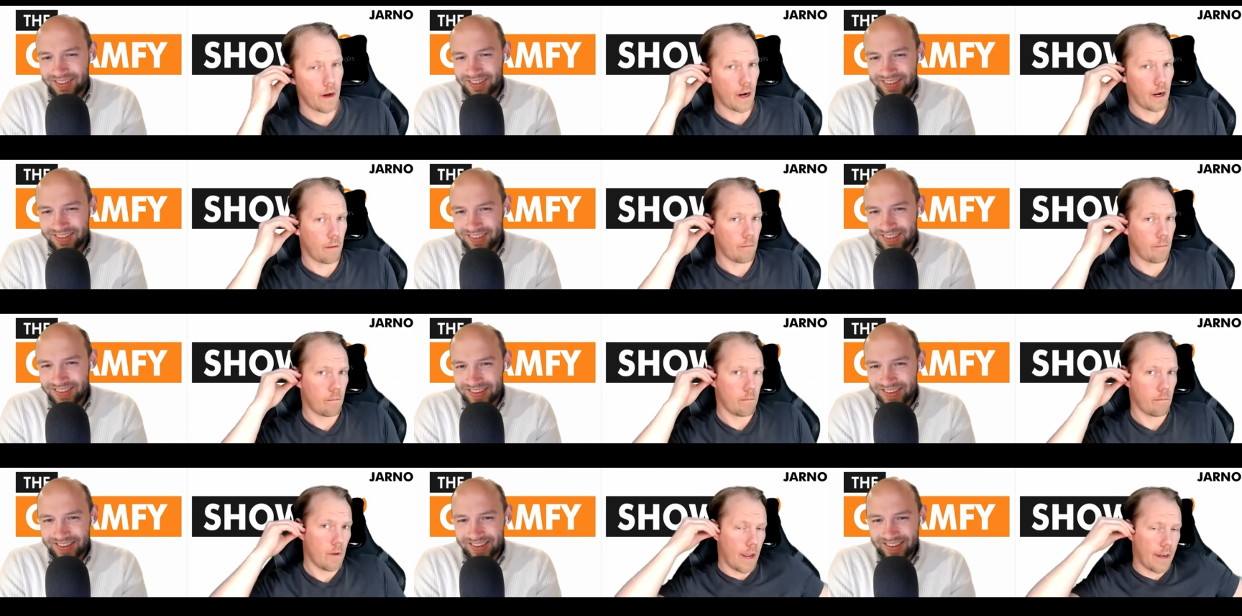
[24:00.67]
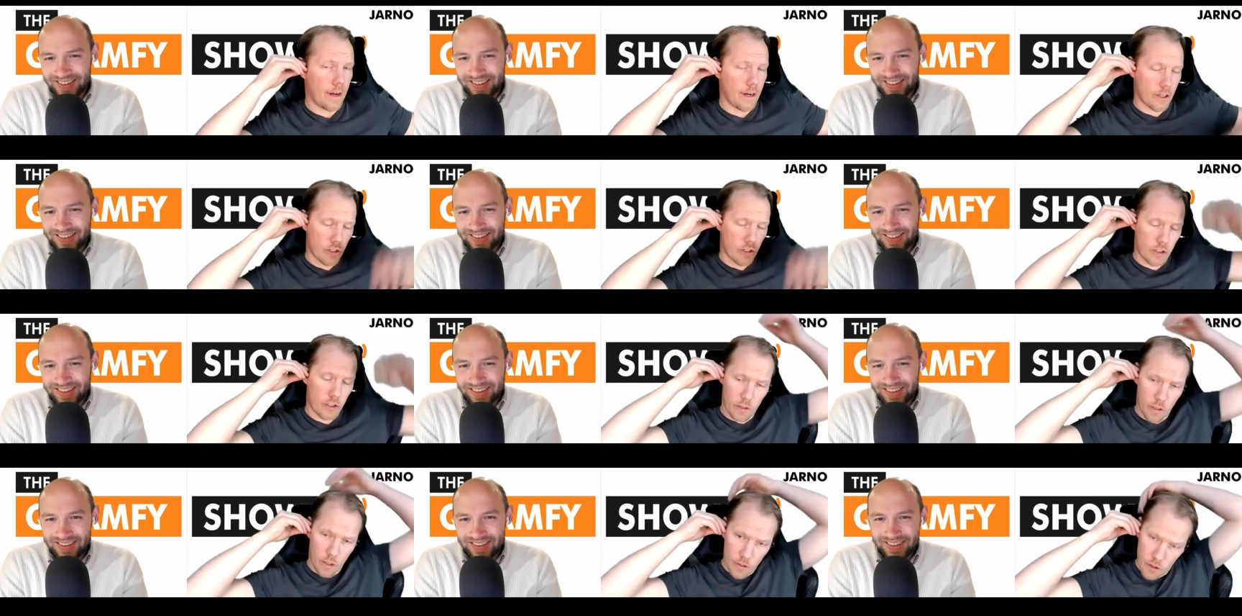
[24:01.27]
Speaker 1: Yeah, and
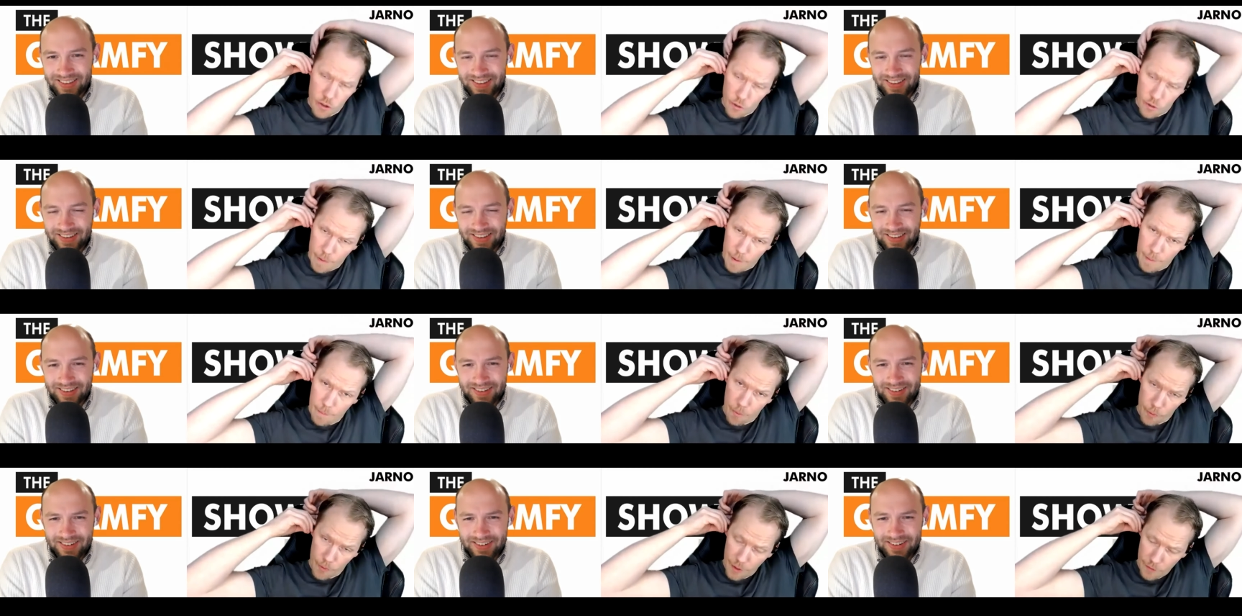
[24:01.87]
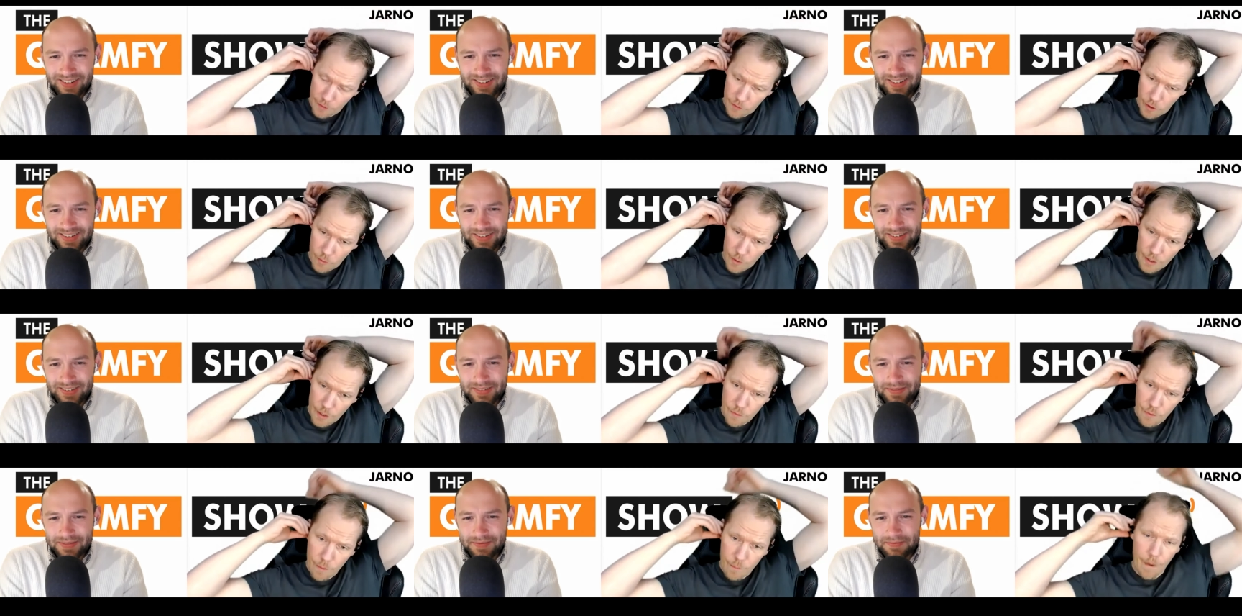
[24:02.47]
there's tons of people that
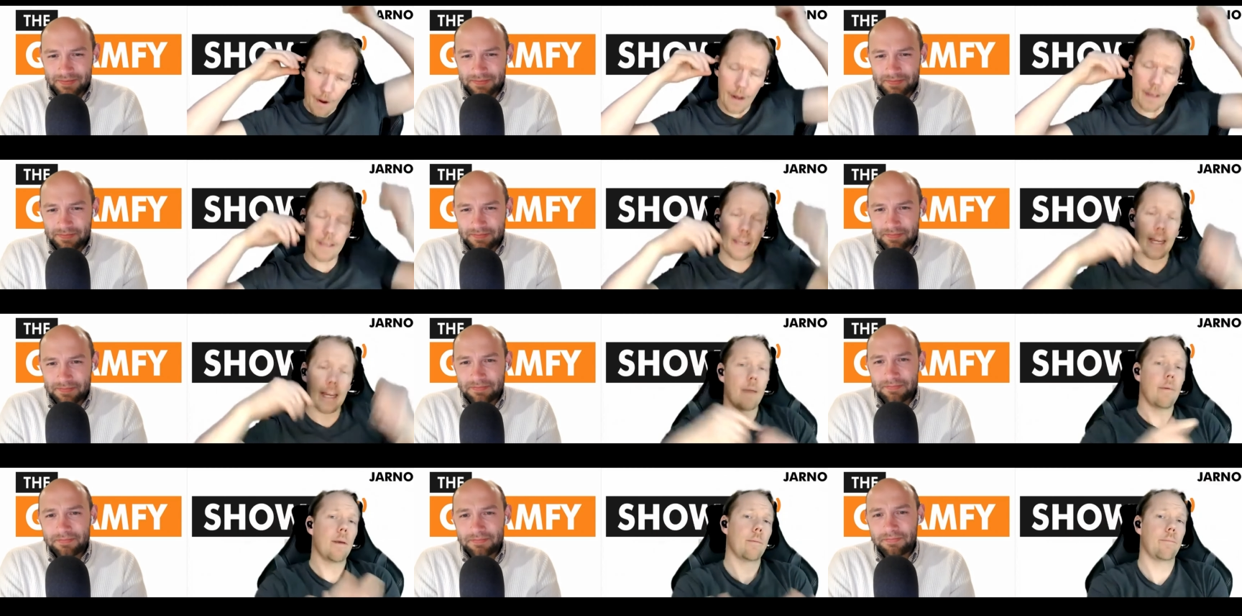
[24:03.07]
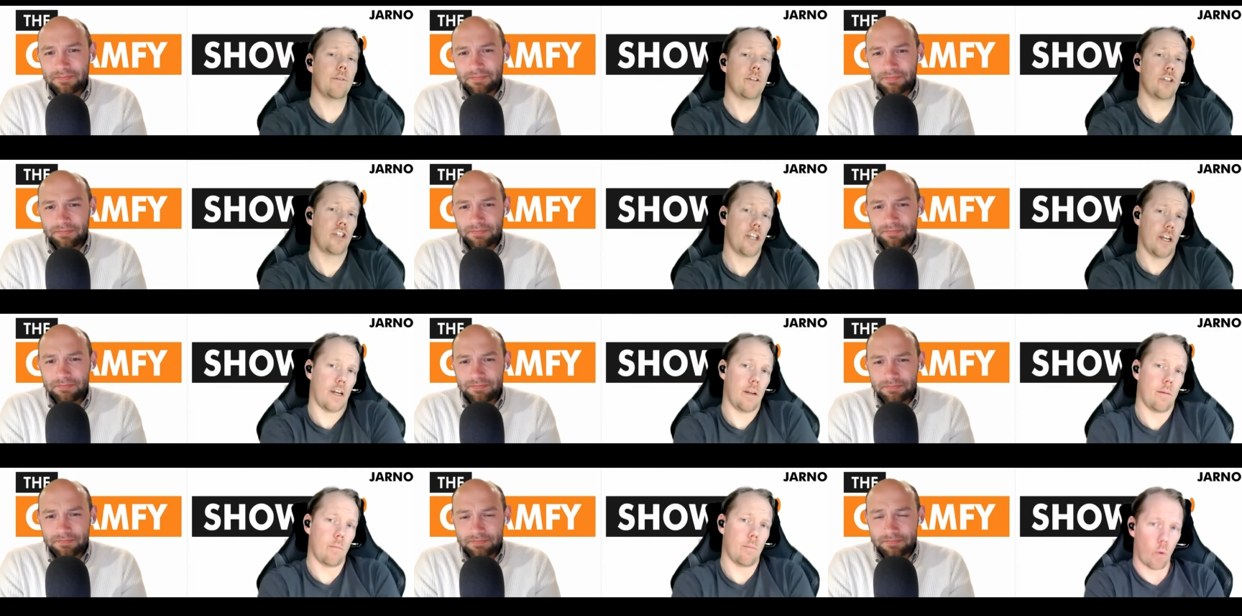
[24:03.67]
don't even buy a gaming
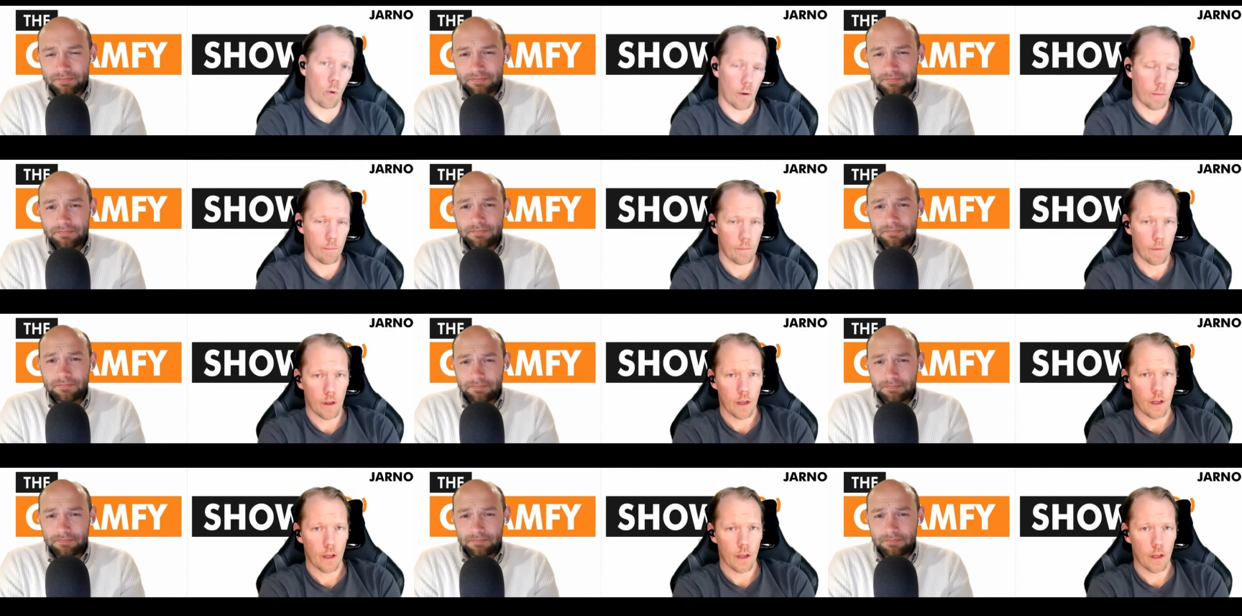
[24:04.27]
PC anymore.